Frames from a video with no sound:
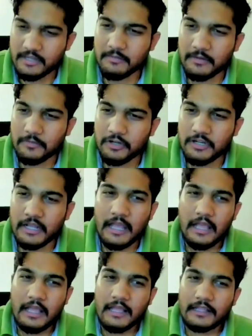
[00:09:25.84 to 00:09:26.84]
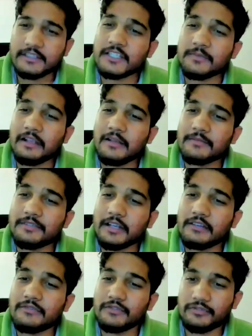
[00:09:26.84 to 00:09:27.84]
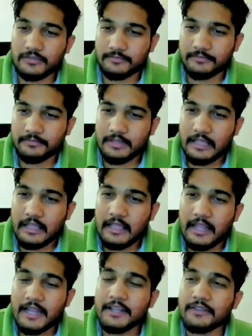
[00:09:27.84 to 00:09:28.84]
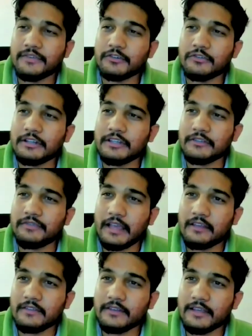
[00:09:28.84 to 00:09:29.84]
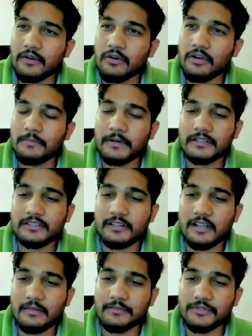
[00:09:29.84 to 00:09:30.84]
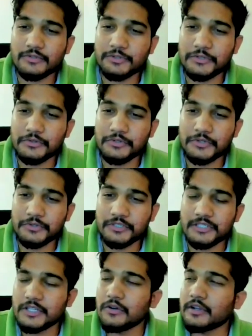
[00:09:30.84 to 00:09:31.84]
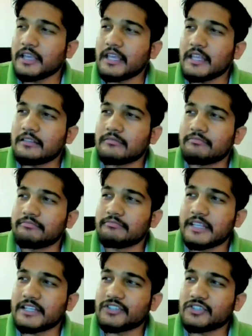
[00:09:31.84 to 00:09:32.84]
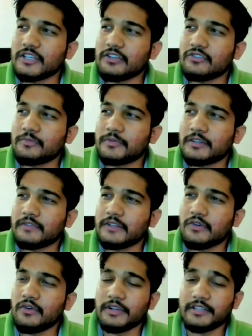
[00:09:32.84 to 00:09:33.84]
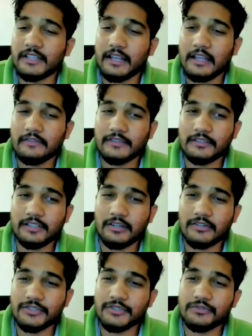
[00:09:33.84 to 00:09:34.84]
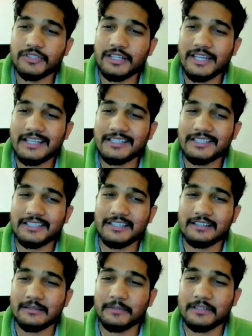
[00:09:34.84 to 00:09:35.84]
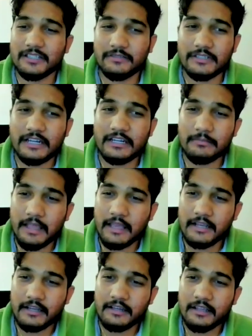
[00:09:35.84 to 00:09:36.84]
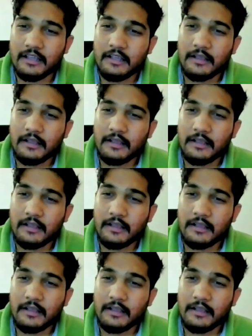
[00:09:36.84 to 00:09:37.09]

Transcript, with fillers: Getting my This becomes a confusion. And if a 25 year old person comes to you, you see, okay, next year Jupiter will go in the 11th house. You say next year the person will get married.